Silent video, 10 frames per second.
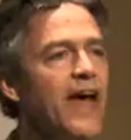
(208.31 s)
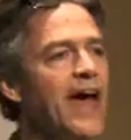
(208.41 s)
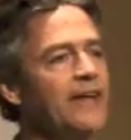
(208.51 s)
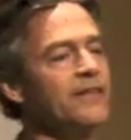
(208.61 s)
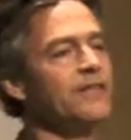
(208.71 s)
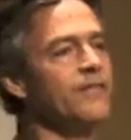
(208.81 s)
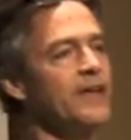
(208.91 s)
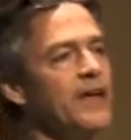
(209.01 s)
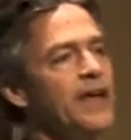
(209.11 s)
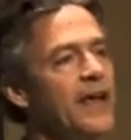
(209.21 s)
active
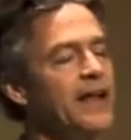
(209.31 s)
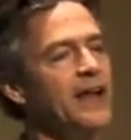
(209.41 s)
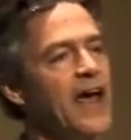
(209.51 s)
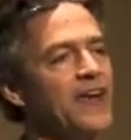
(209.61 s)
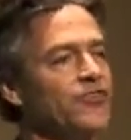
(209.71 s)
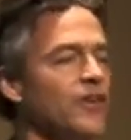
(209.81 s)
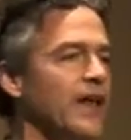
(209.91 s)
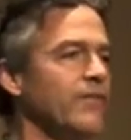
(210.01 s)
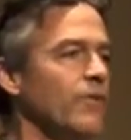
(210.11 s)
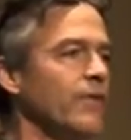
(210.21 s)
at a
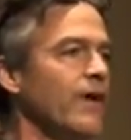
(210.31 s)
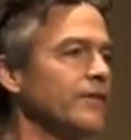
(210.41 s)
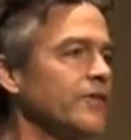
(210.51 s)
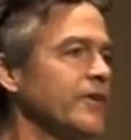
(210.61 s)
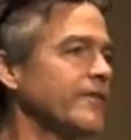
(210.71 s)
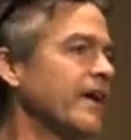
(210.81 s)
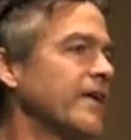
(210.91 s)
national level with alternative